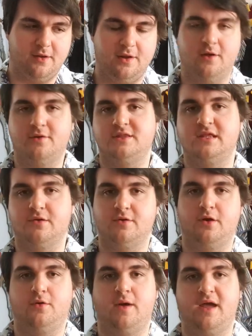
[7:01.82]
an
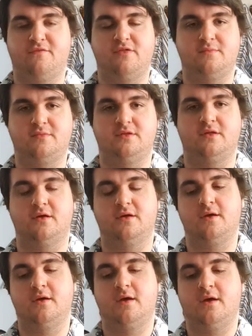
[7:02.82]
ulterior way for them to
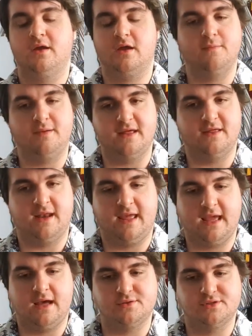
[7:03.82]
complete an
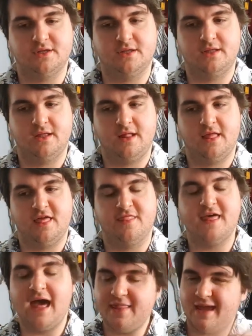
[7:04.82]
encounter,
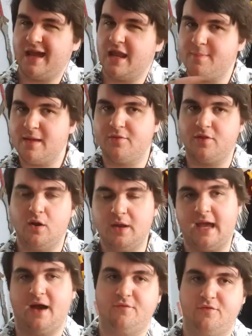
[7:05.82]
they're then going to be on the
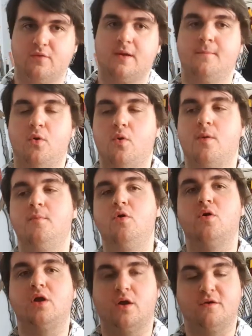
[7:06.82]
lookout for it more and
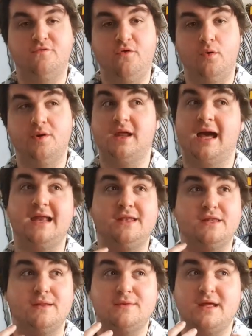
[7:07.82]
more going forward, and
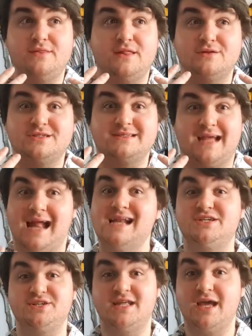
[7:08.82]
sometimes they'll just
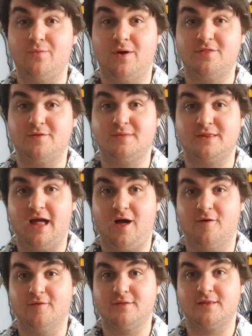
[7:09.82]
engineer one
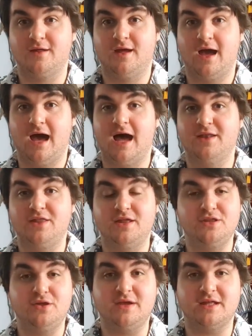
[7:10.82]
themselves, and
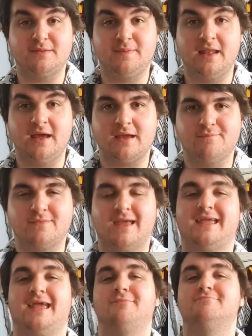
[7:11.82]
then you get to be like,
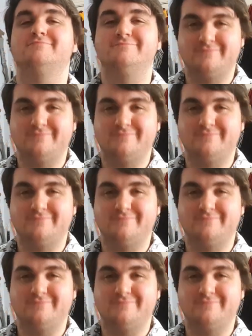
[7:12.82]
yep,